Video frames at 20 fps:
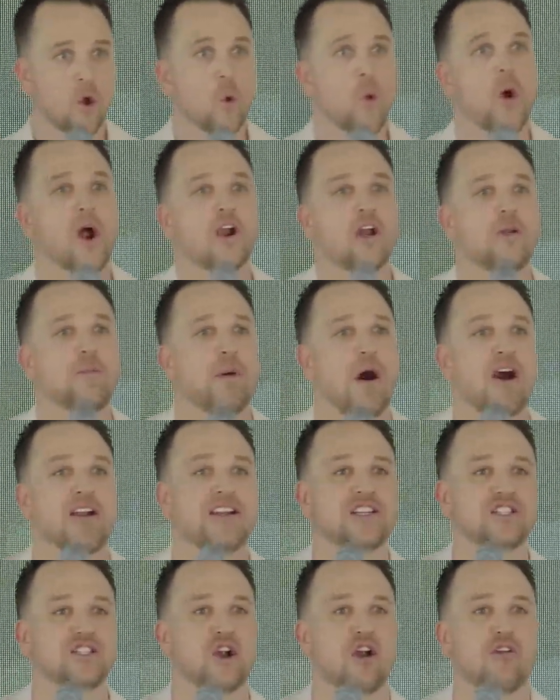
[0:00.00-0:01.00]
Where did
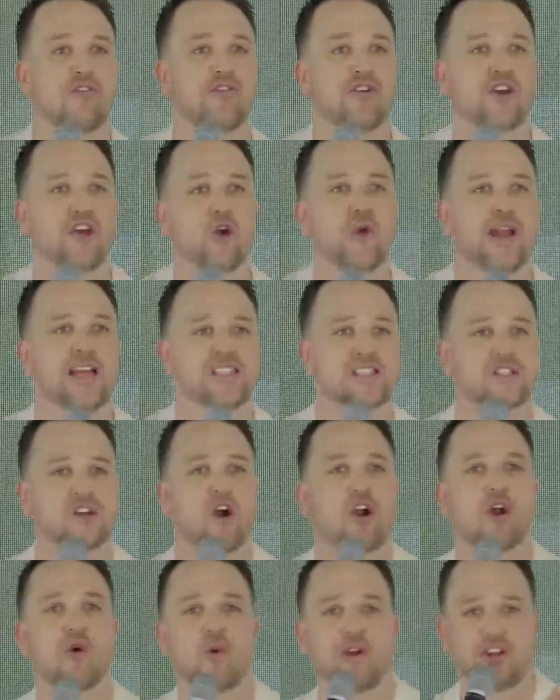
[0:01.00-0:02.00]
bondage start for you? It
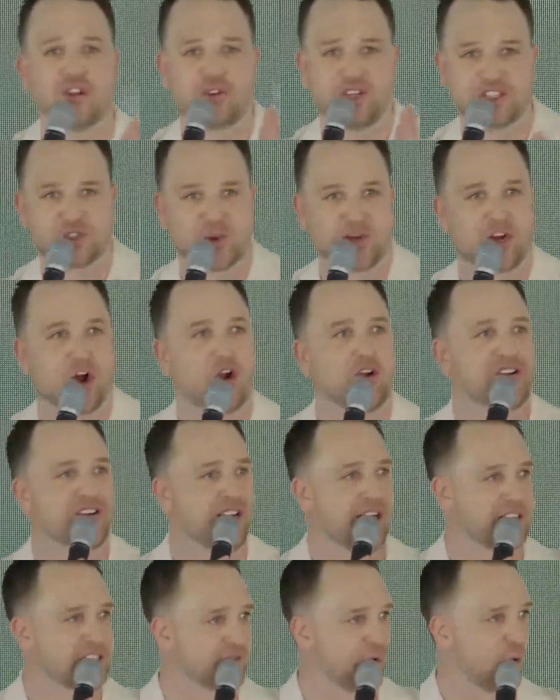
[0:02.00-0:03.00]
started when you disregarded
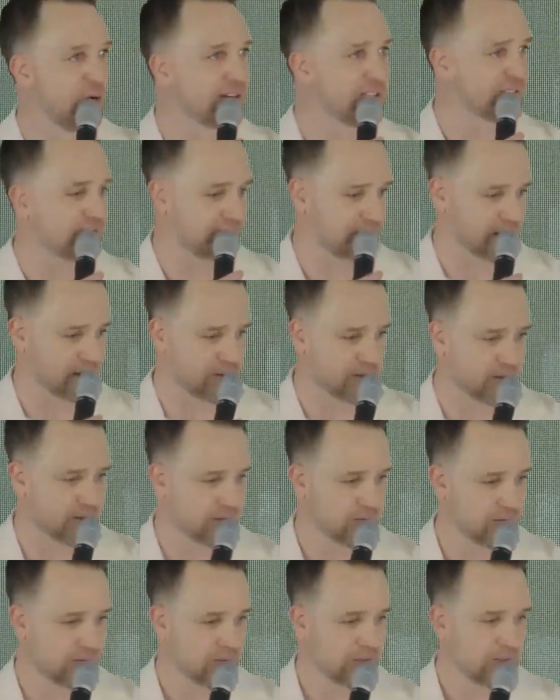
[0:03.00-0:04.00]
God's voice.
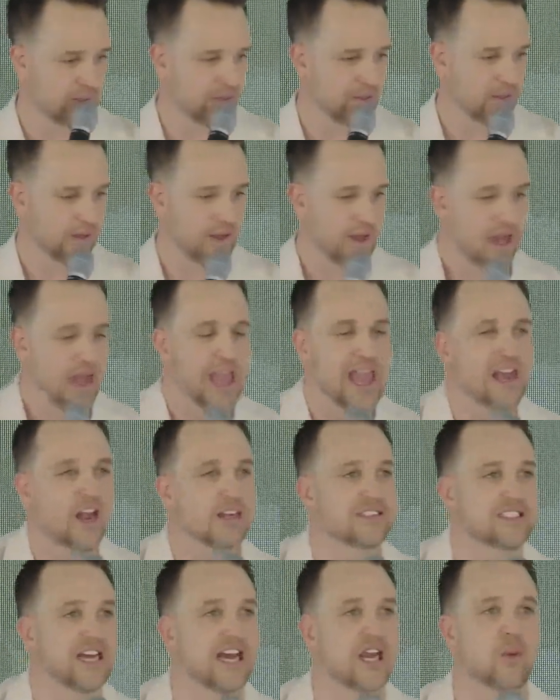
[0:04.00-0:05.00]
And
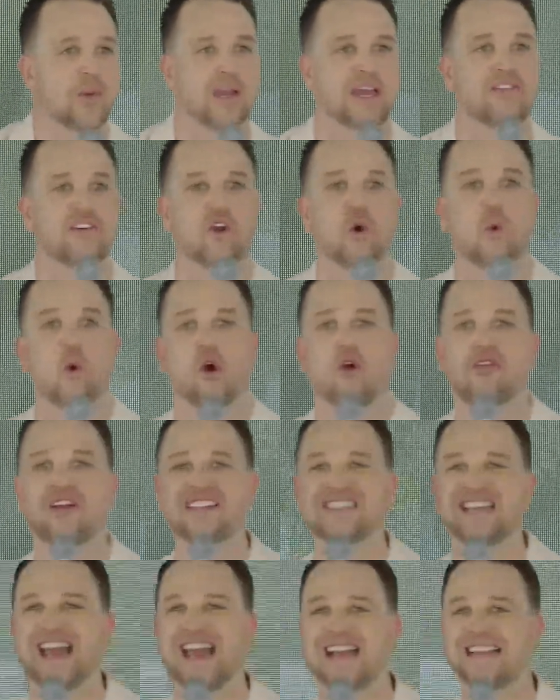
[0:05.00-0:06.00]
I'll tell you, we live in a world
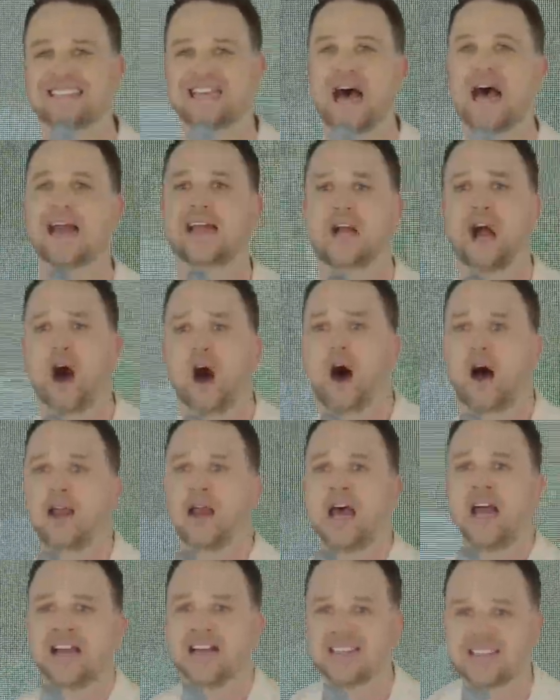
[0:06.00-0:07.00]
that's anti-God
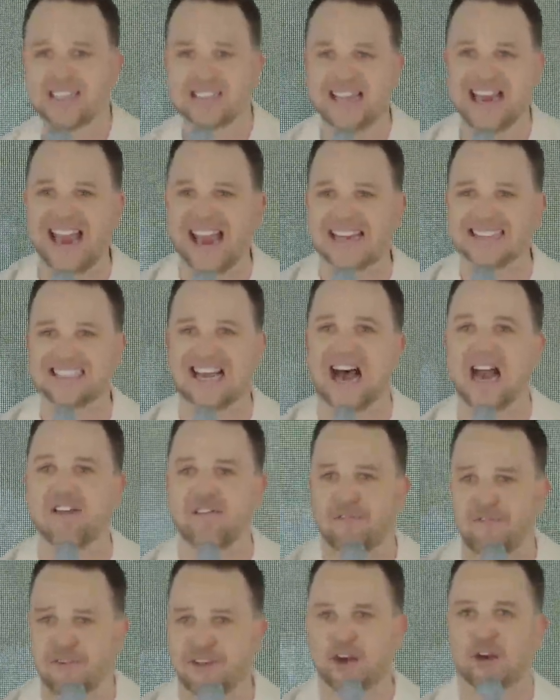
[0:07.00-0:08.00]
because it's
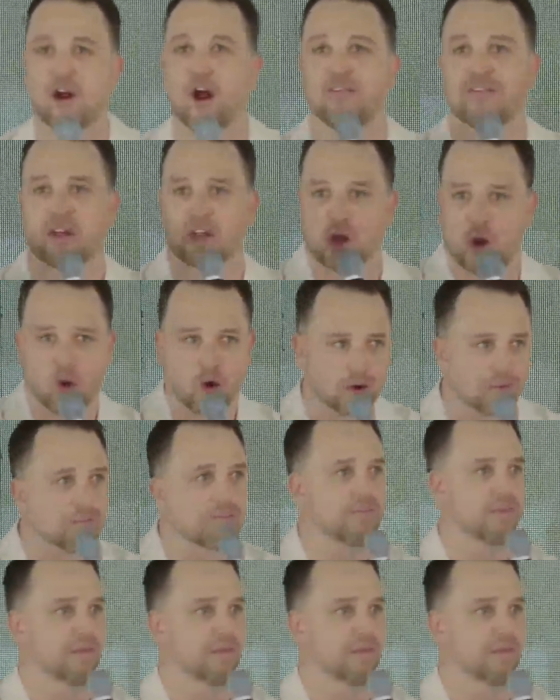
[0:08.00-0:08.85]
anti-fear of the Lord.